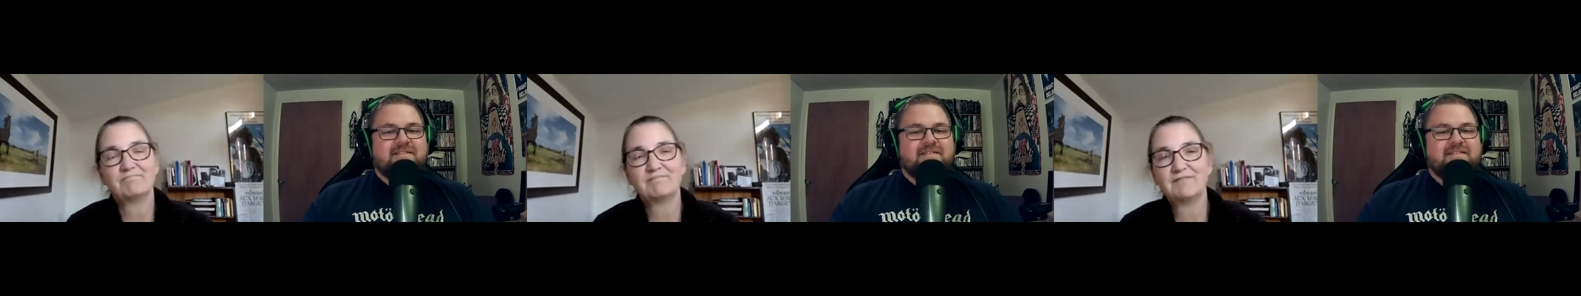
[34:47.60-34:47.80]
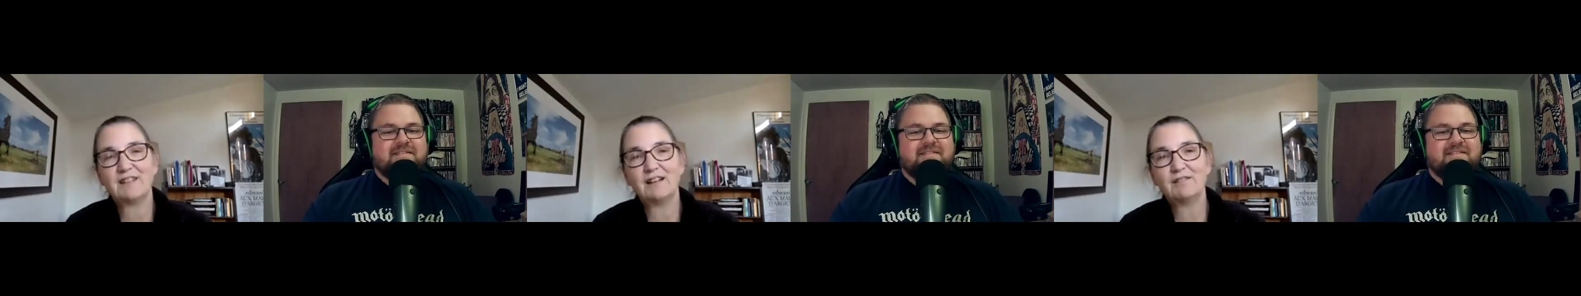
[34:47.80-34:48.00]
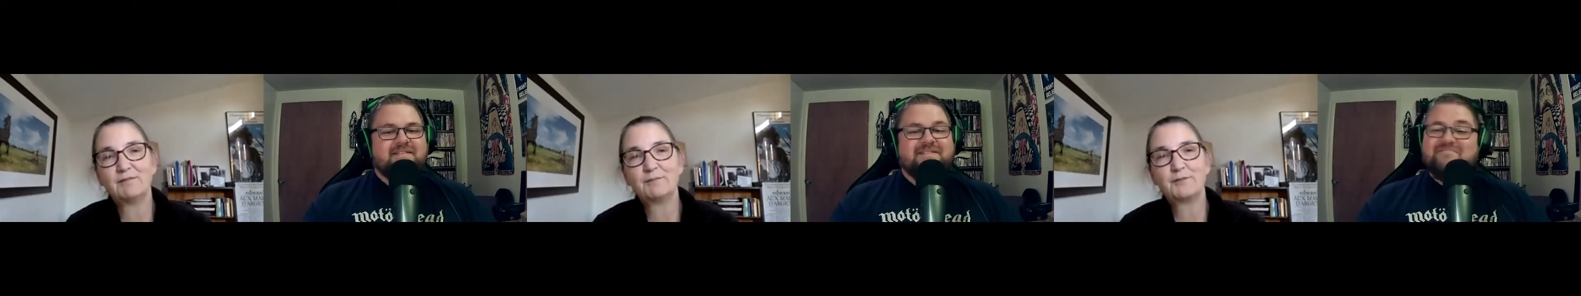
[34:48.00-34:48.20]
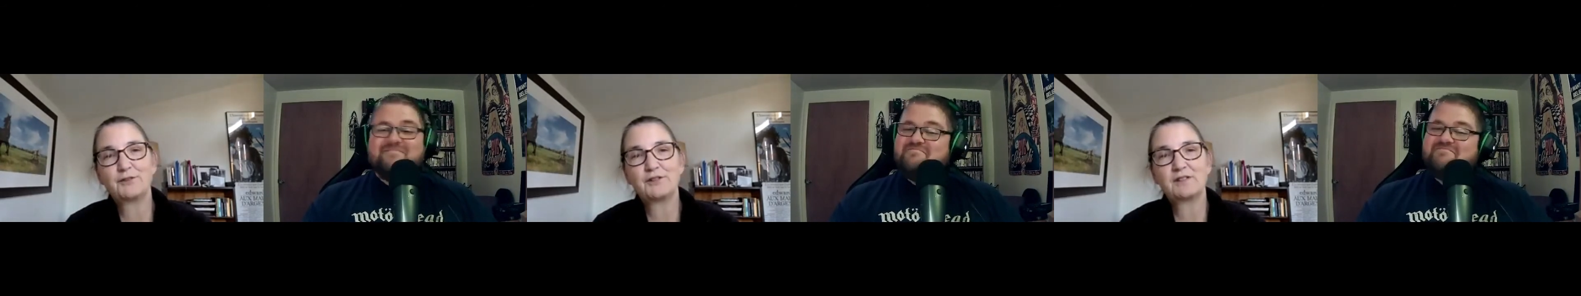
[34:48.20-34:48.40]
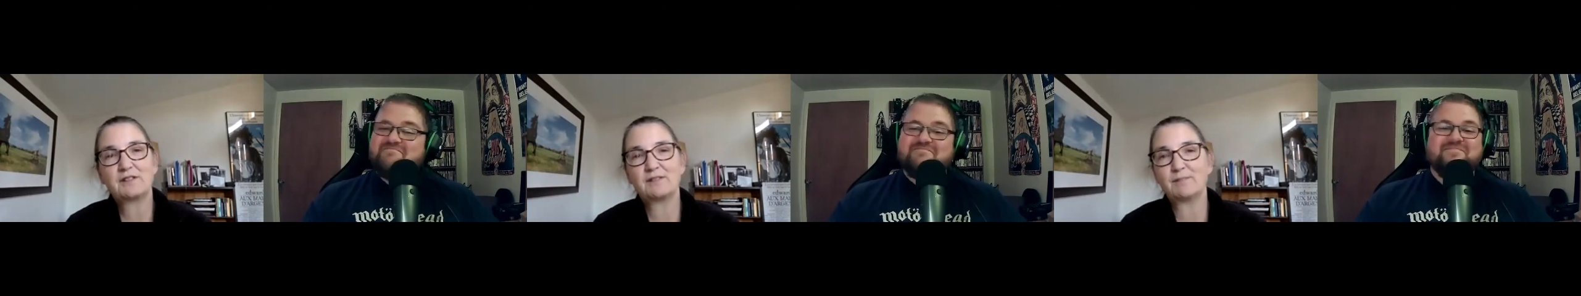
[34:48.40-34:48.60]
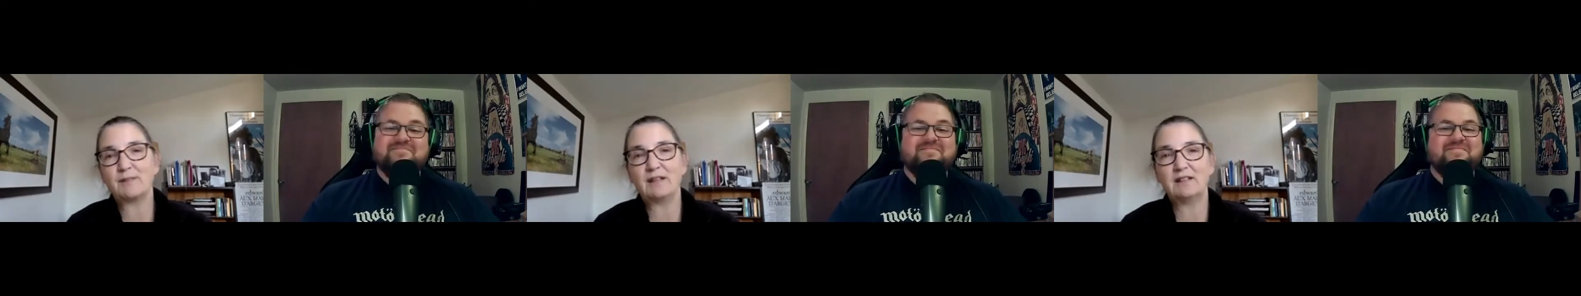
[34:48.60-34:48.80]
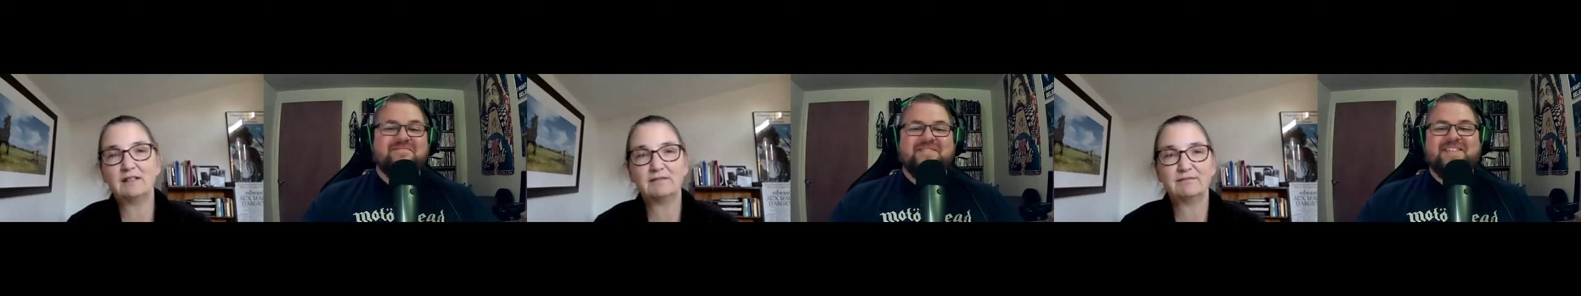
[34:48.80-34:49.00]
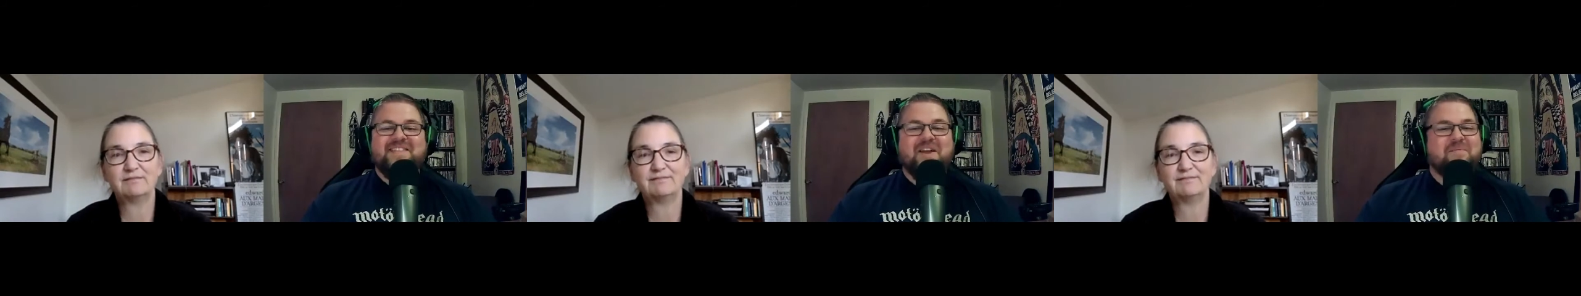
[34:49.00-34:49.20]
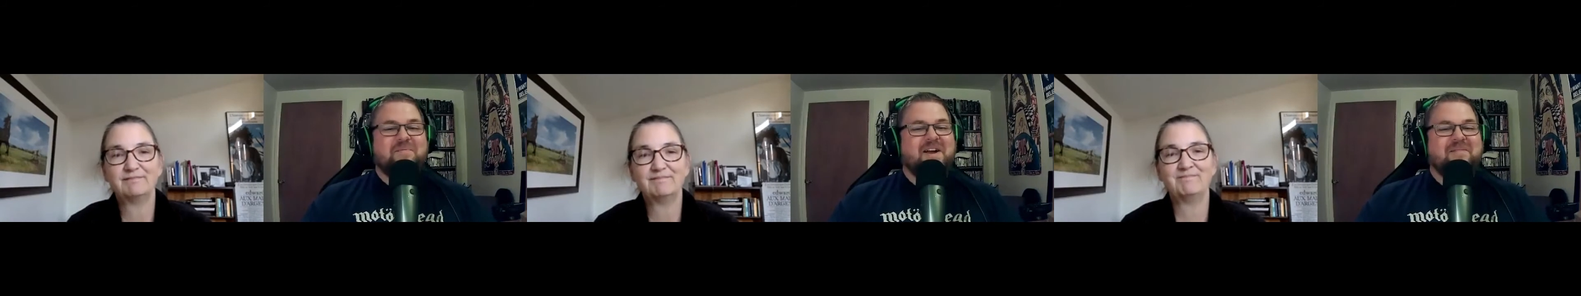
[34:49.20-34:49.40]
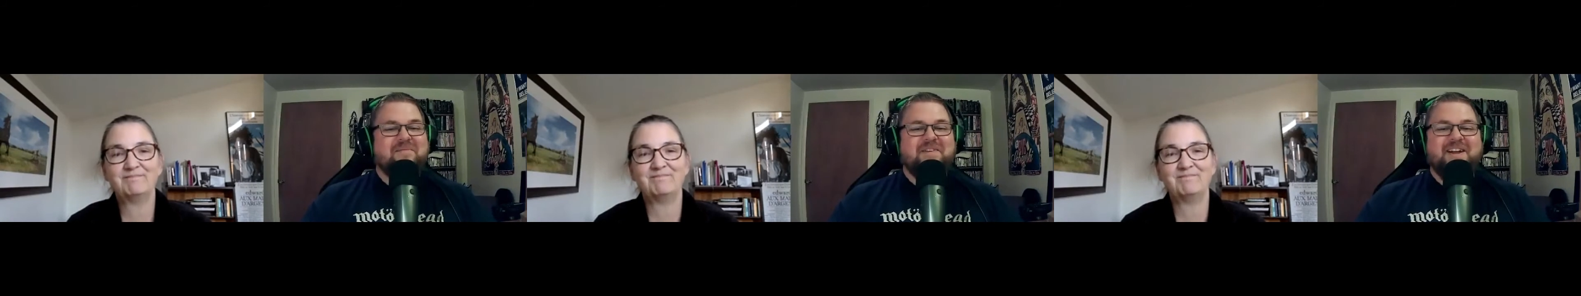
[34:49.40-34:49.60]
Speaker 1: no, just me.
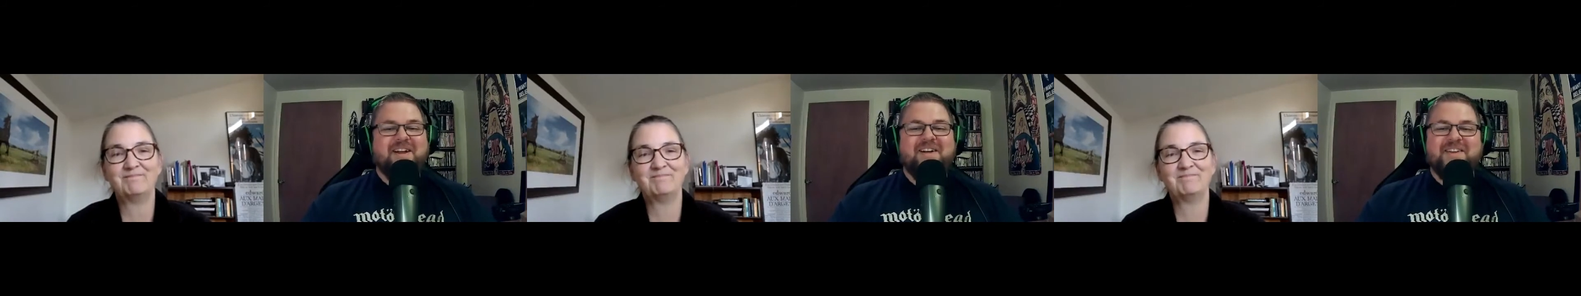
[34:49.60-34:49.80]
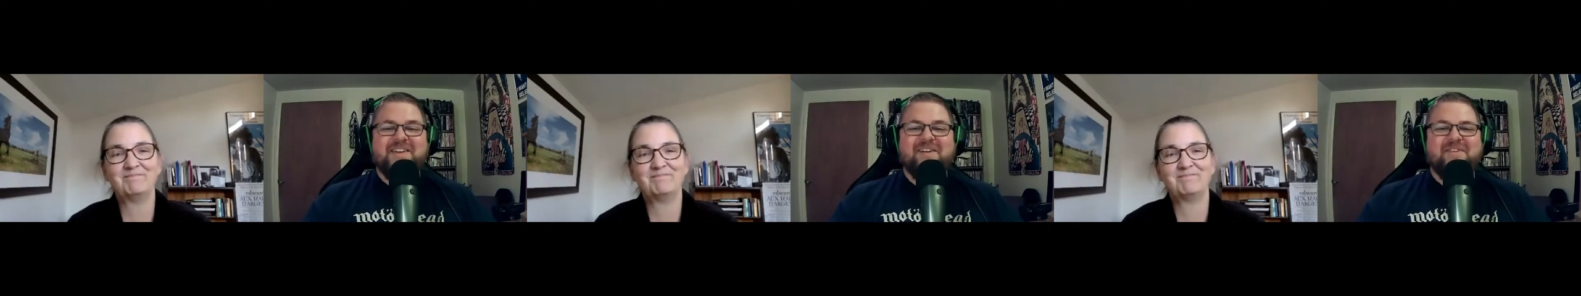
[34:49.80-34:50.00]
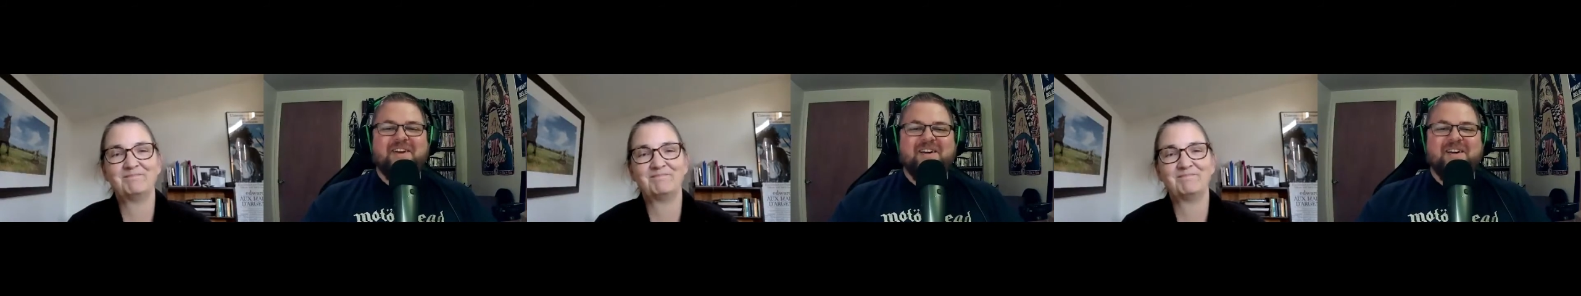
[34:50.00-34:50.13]
Speaker 2: No problem at all. No